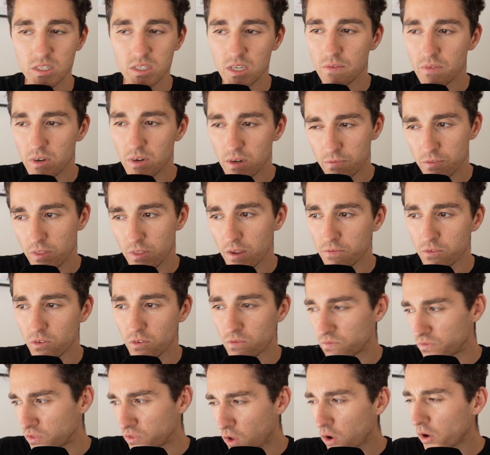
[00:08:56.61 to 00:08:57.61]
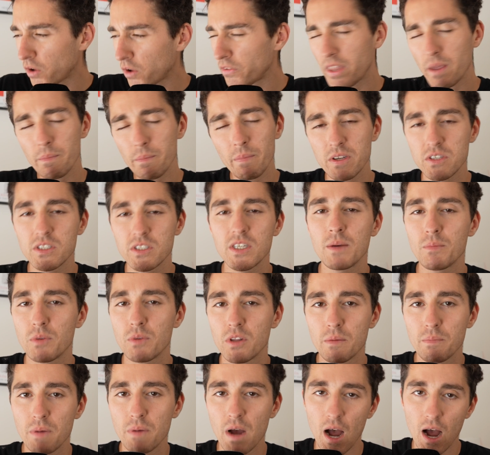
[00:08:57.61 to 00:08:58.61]
Even if they've not got their best team on
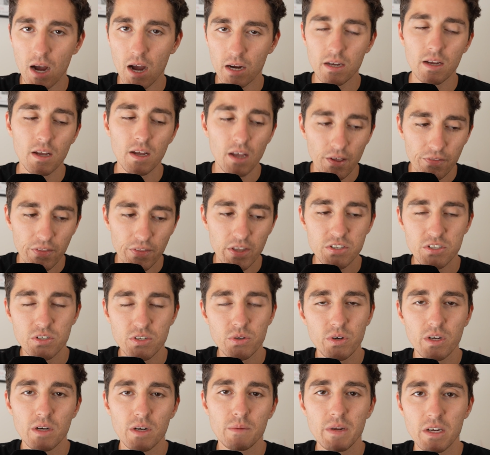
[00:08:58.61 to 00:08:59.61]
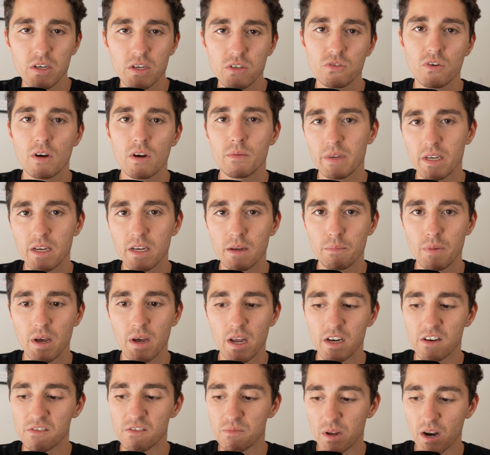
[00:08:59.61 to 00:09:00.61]
the park, they're still going to be extremely
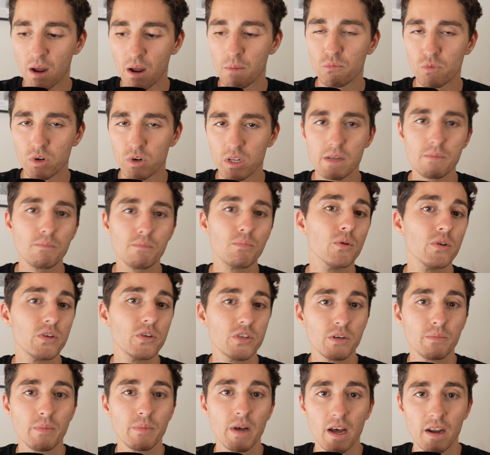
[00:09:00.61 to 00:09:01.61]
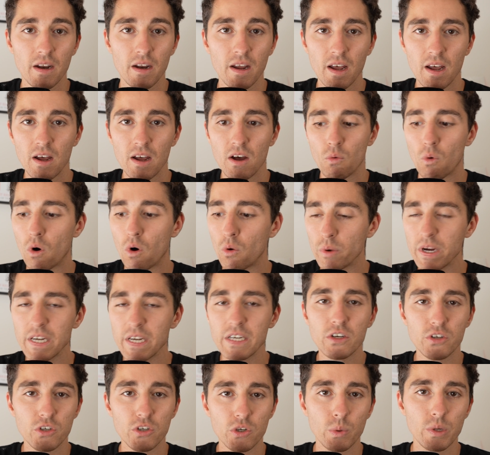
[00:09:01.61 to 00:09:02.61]
competitive. But I'm really bullish about what we
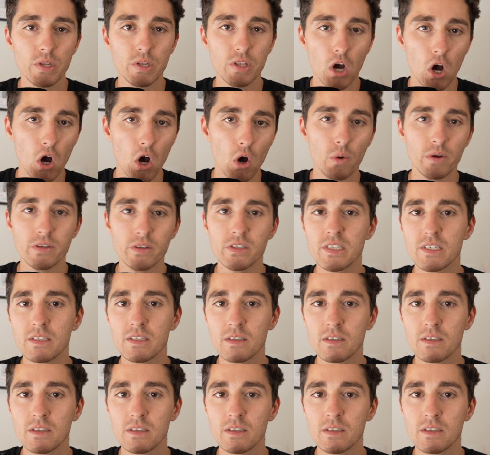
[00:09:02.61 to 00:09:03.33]
can do with Owens,